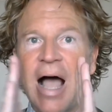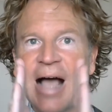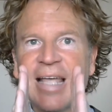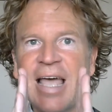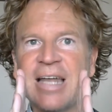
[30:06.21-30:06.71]

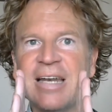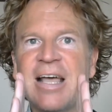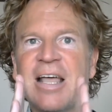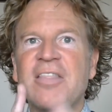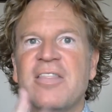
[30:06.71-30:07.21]
Again,
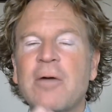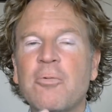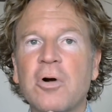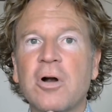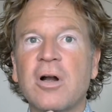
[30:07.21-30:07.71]
they
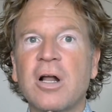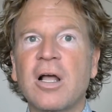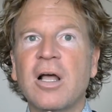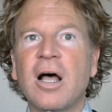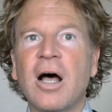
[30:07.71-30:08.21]
were
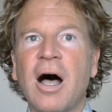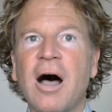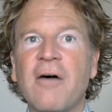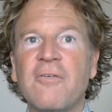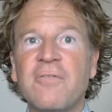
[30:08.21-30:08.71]

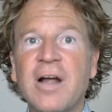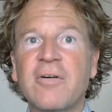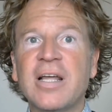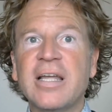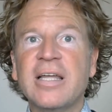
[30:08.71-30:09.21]

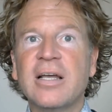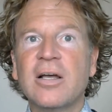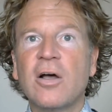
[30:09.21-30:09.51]
very